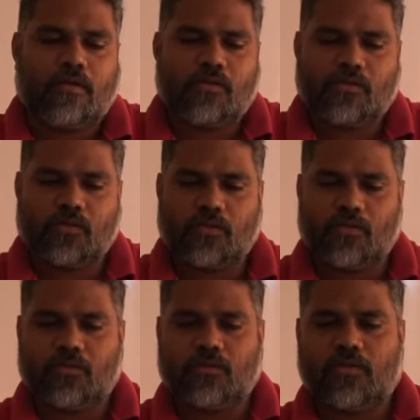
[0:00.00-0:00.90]

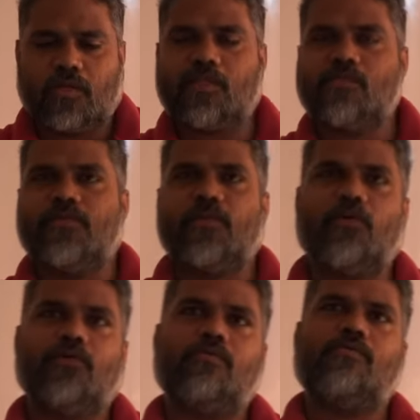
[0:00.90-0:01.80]
So in this
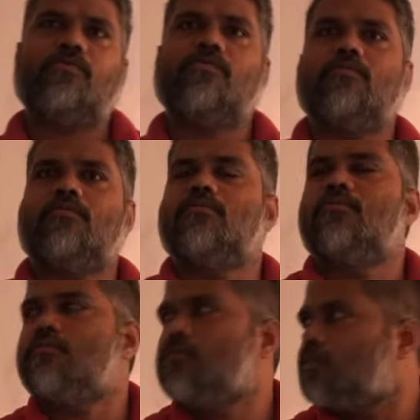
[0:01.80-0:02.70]
video
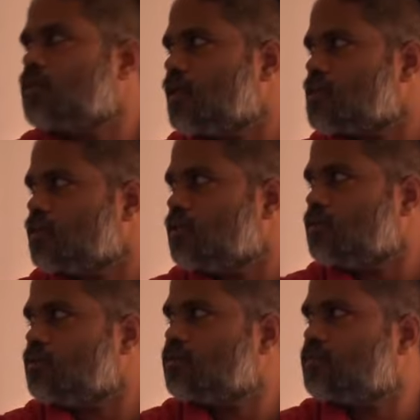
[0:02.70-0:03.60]
lecture,
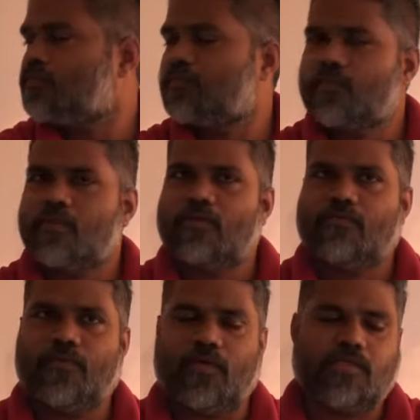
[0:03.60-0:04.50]

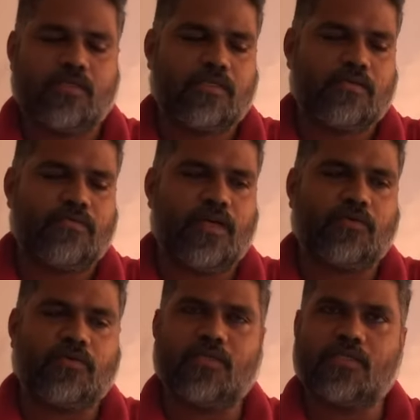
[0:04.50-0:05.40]
first we
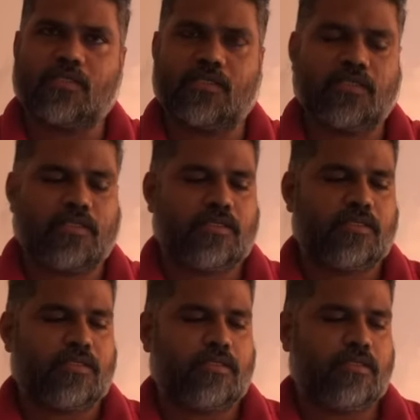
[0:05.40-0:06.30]
have to discuss
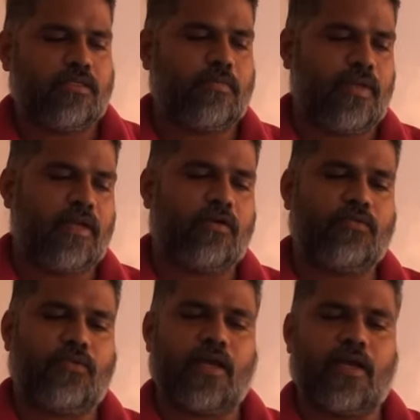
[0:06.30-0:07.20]
the meaning
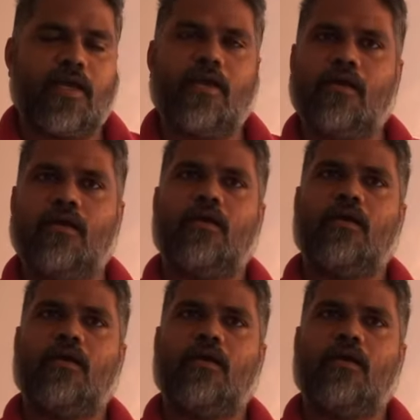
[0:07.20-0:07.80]
of utility